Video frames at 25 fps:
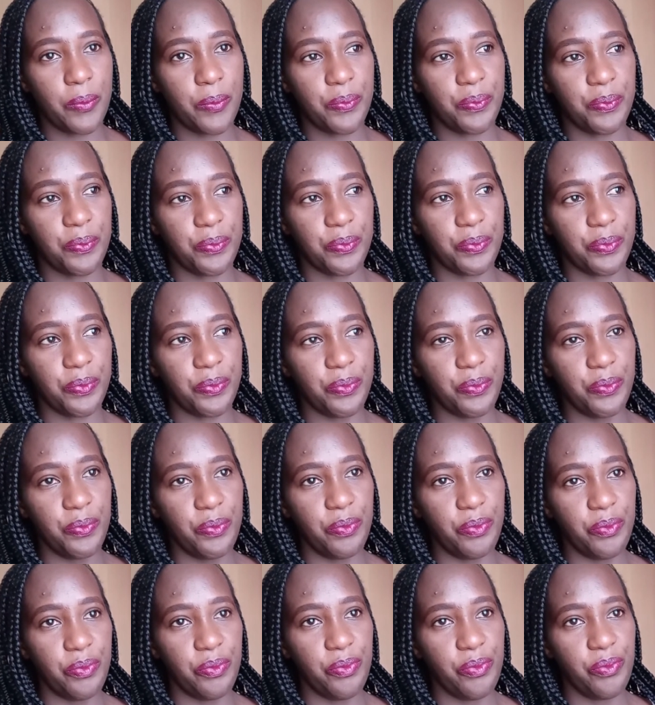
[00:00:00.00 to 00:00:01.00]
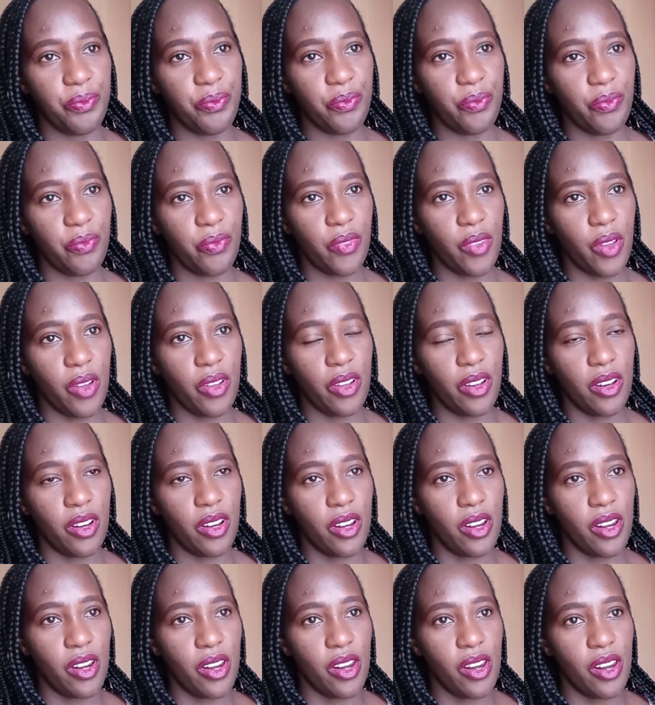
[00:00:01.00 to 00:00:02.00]

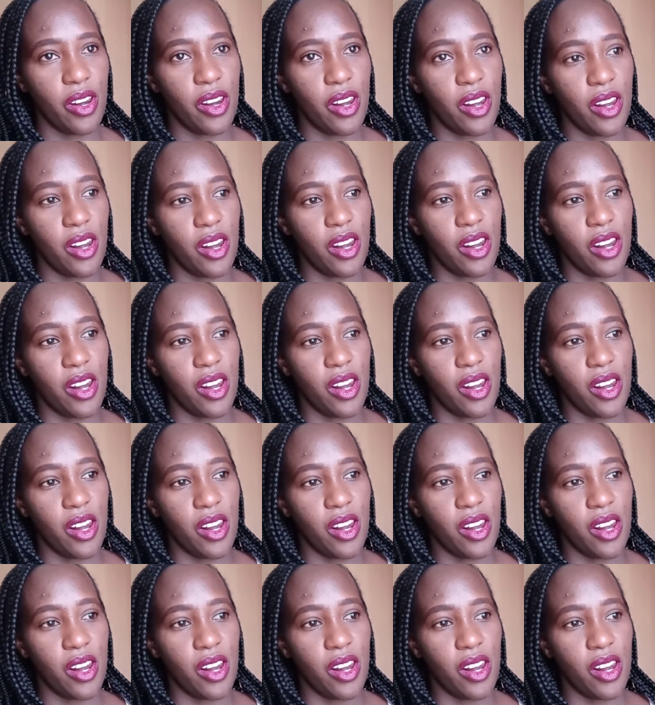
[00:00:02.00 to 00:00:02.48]
Nothing is said.